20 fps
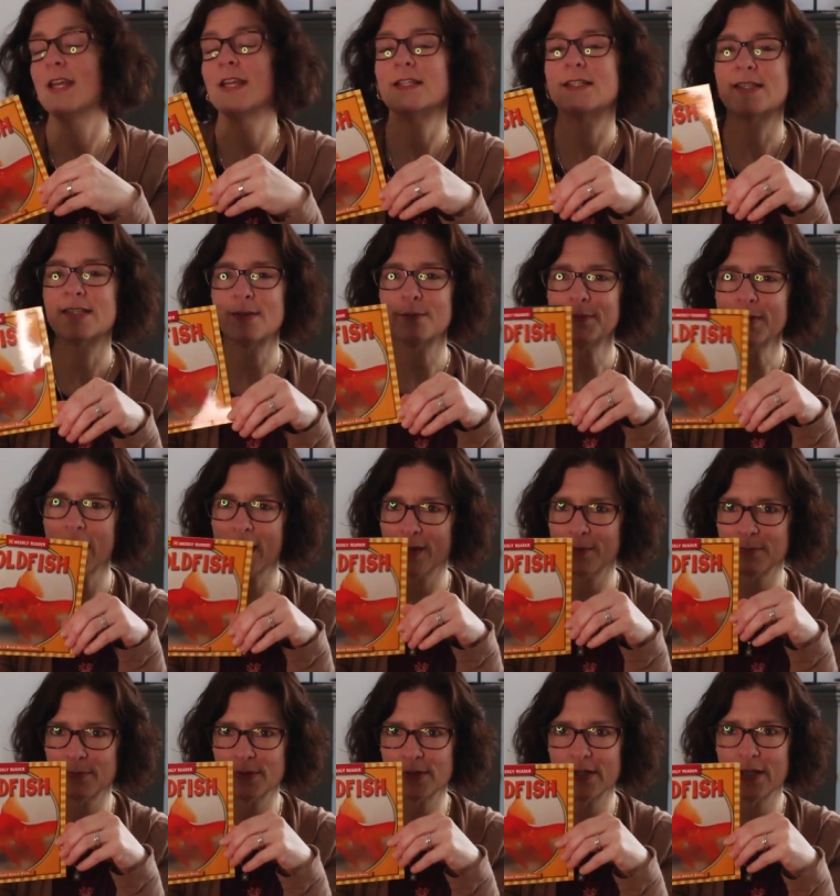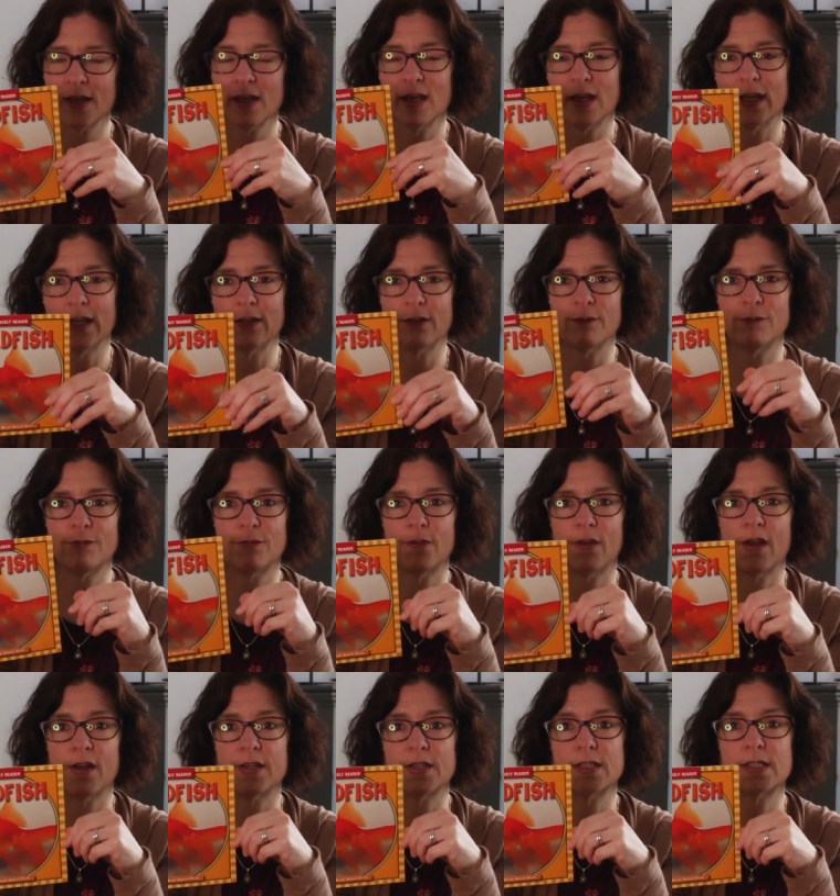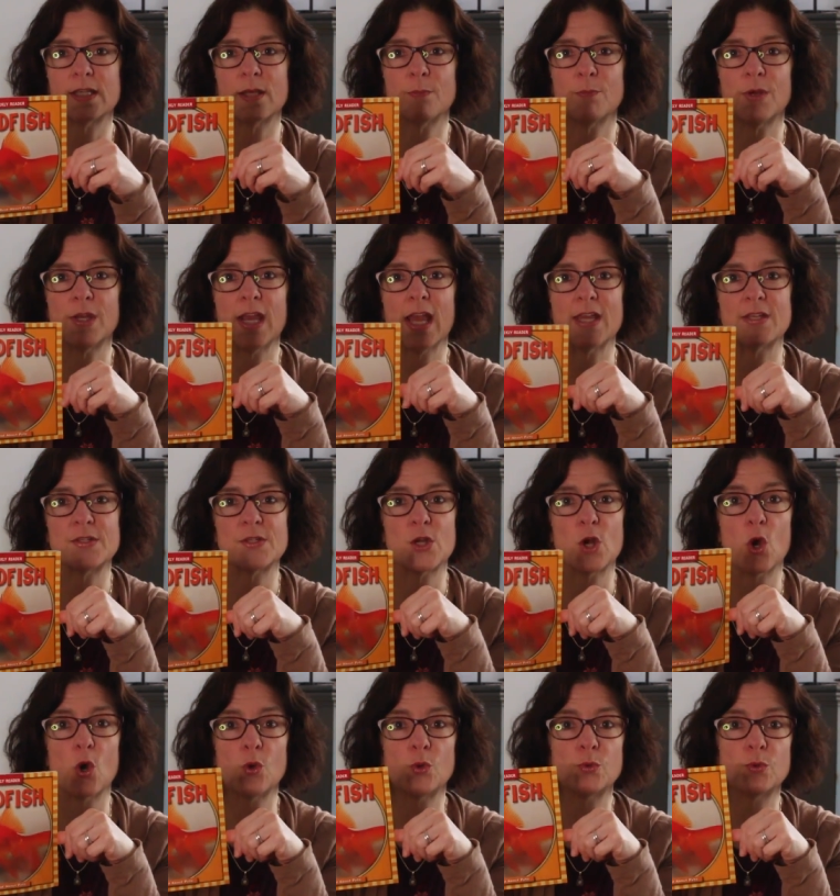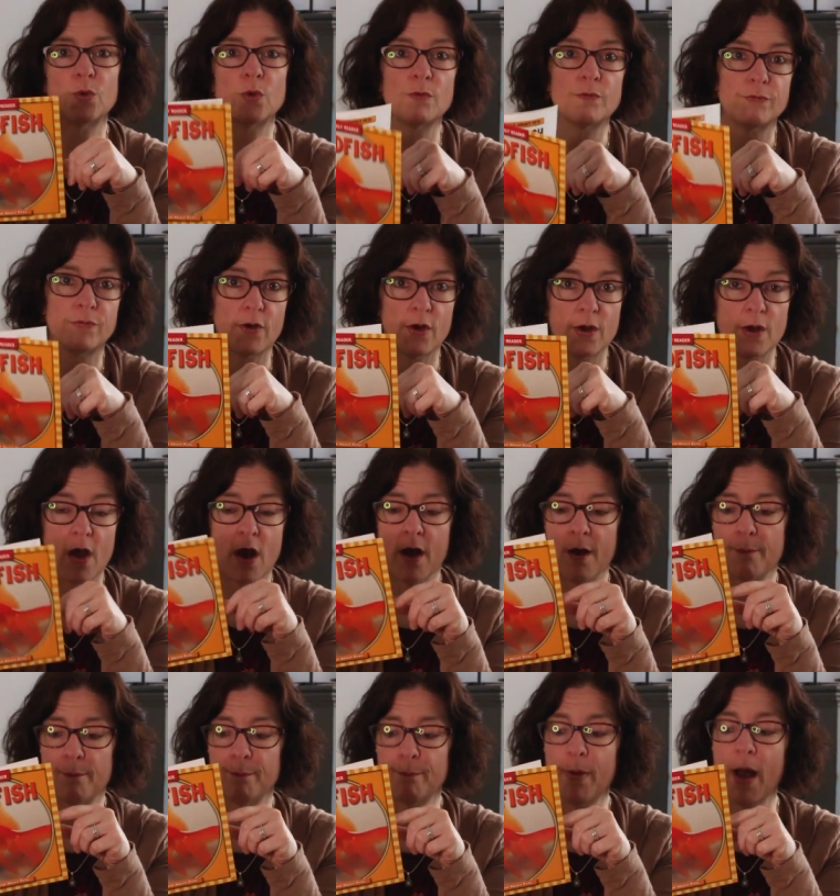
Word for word: And sometimes if someone has their own um,